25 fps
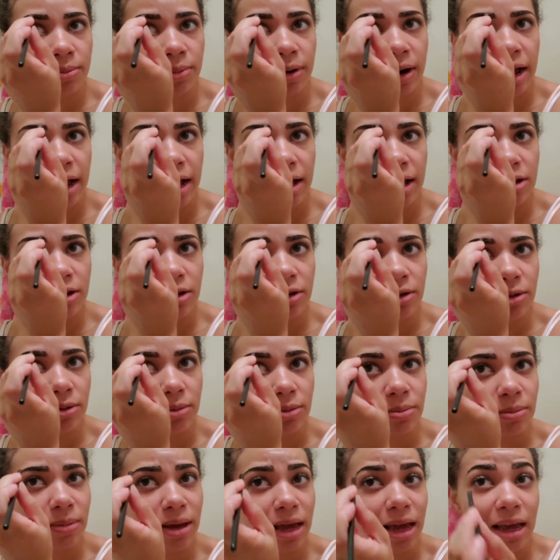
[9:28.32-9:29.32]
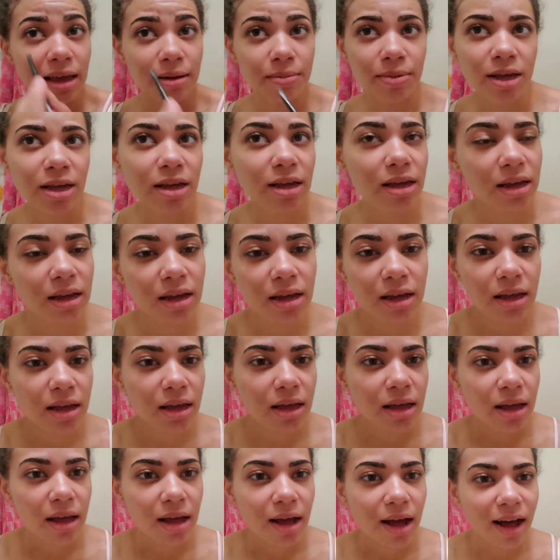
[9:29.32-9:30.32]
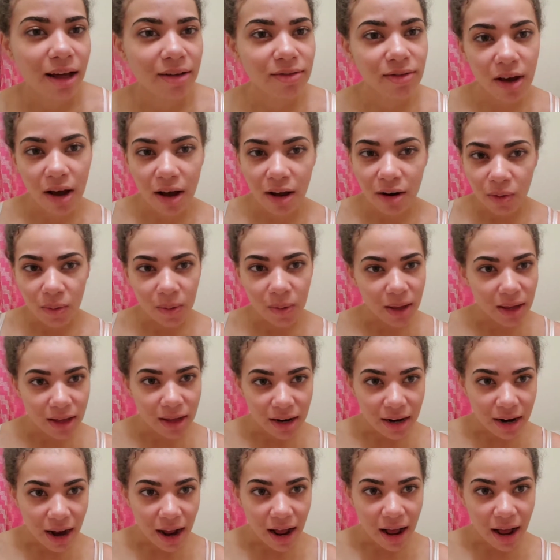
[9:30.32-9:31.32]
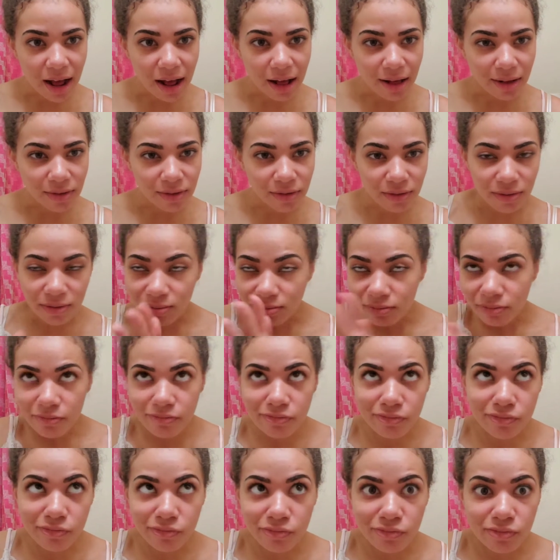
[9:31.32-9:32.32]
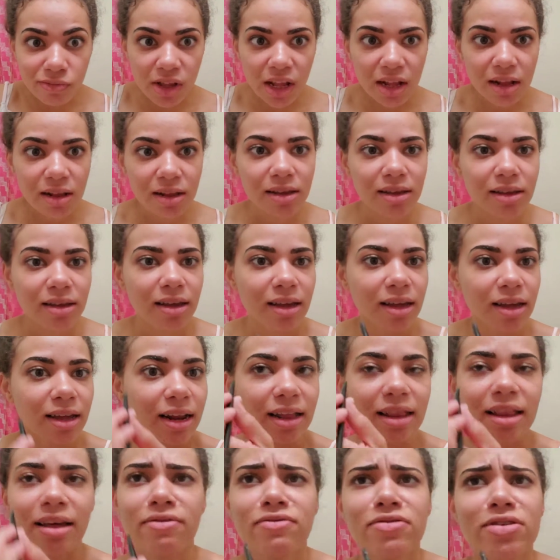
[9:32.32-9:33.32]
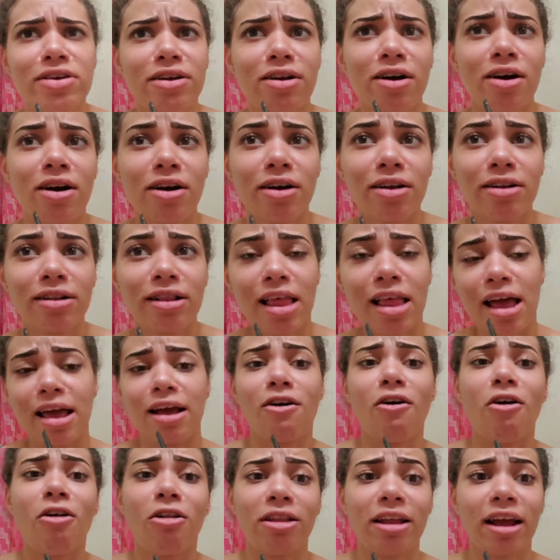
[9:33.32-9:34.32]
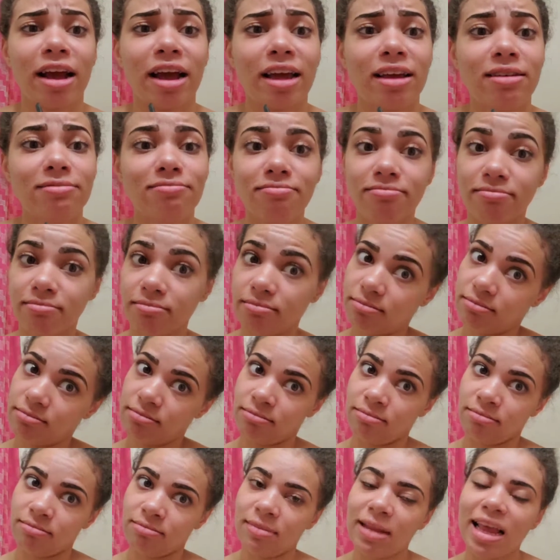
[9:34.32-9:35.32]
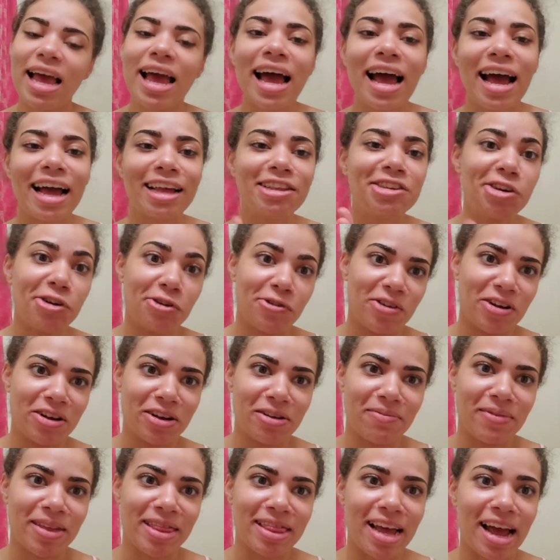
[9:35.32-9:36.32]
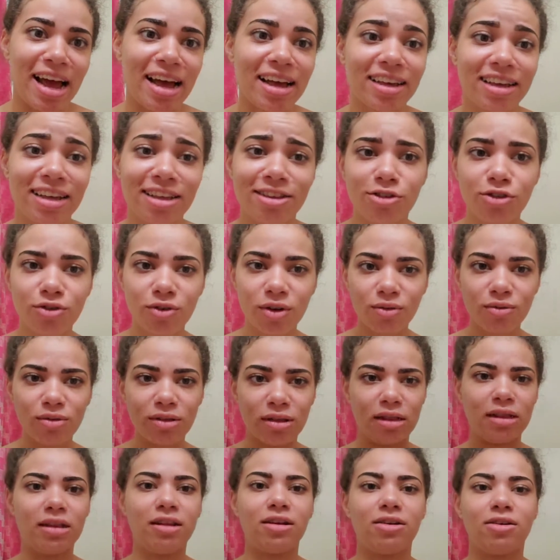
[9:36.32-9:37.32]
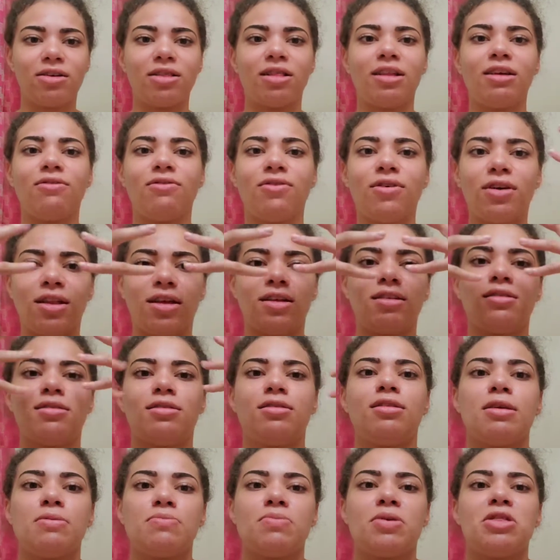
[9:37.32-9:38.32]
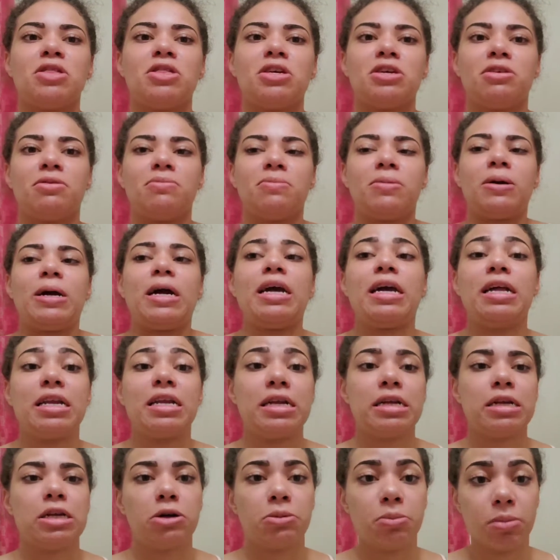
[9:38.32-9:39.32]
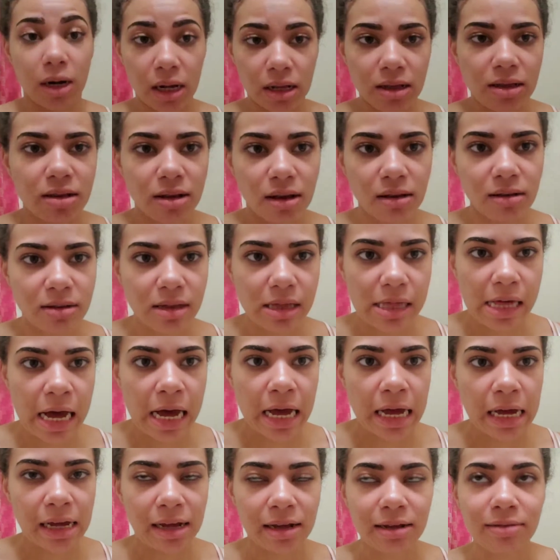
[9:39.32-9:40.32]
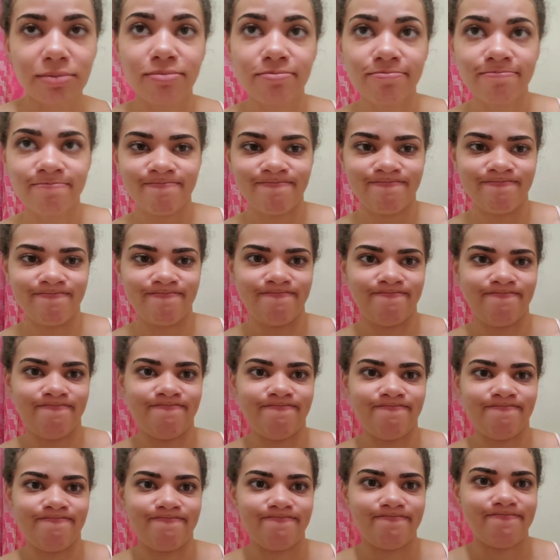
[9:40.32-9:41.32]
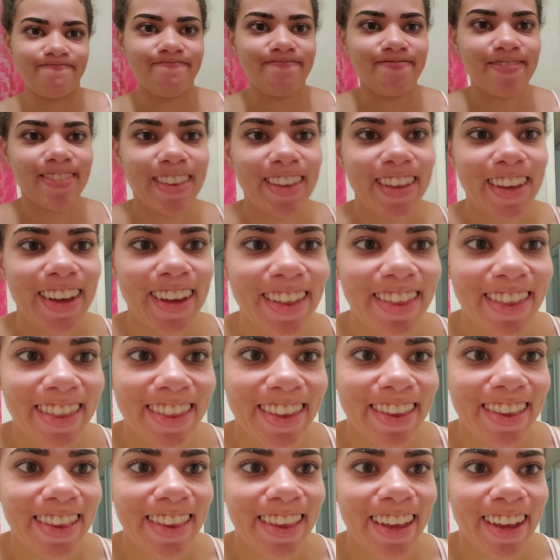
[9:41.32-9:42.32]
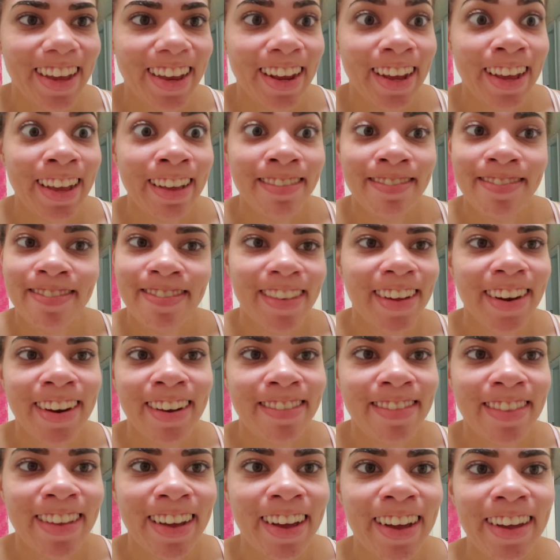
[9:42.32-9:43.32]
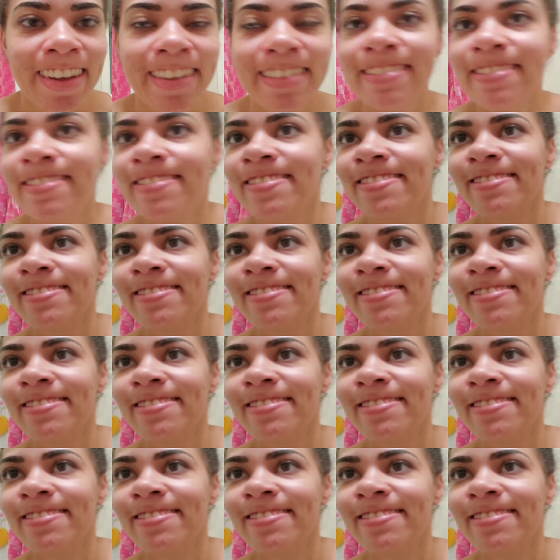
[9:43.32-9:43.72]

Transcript: brand new. Maybe I've gone a week and a half, and I left it on like all night. I don't recommend that, because you can literally feel it seep into your brain and your brain cells dying. I'm just kidding, but I'm not.